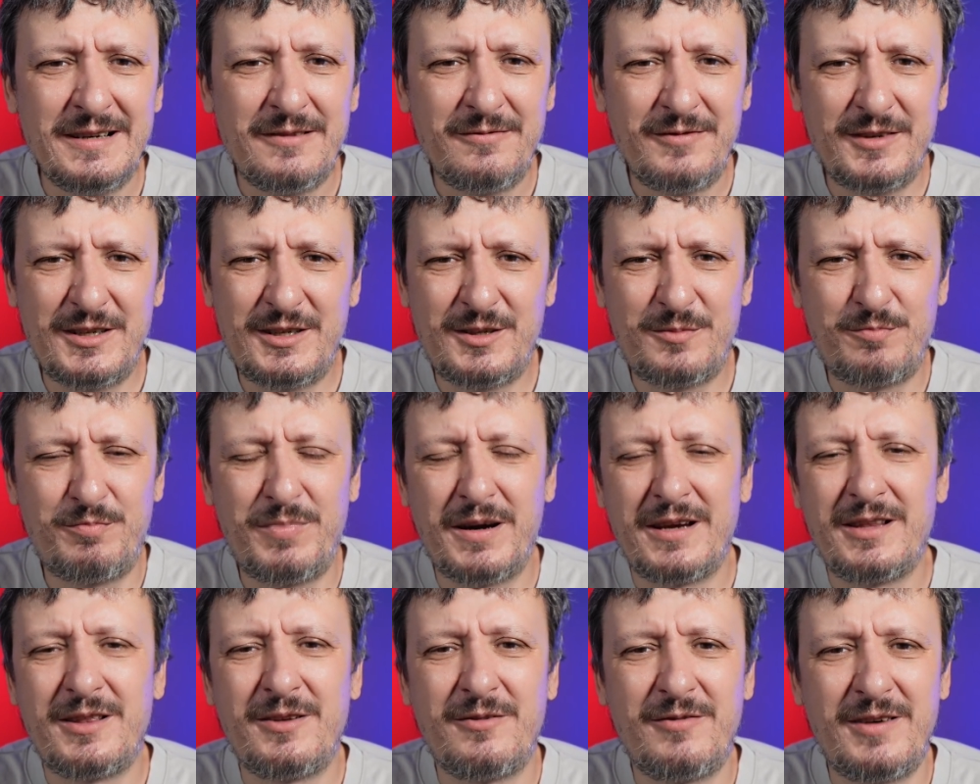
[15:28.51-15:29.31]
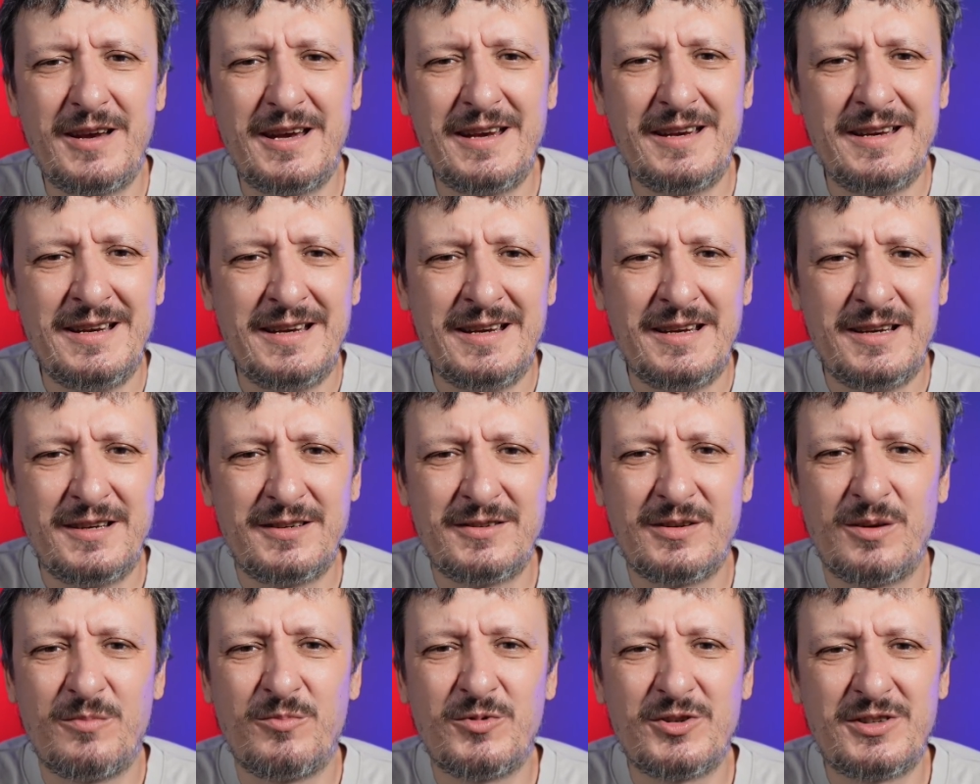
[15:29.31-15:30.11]
which by the way
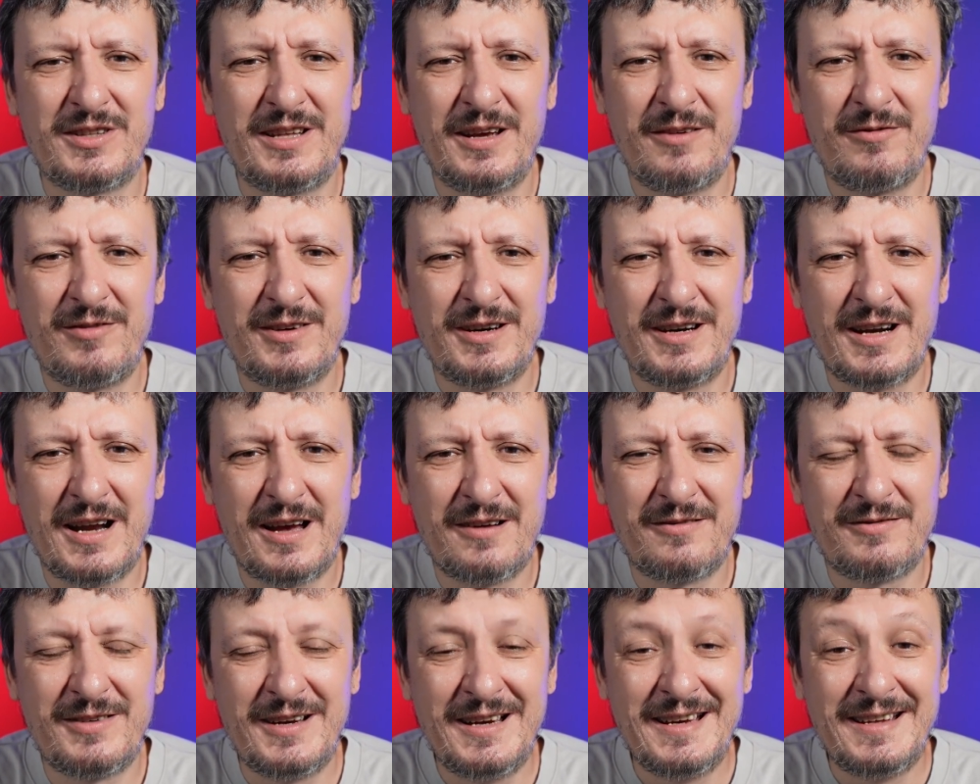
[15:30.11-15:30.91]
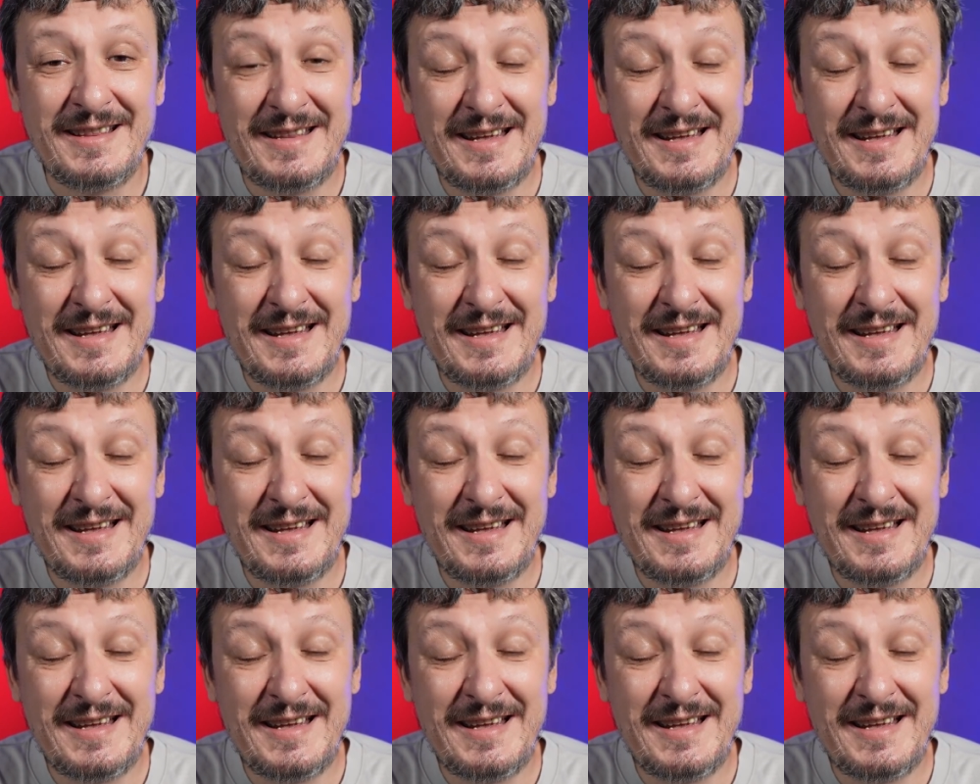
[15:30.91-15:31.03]
is almost never enough,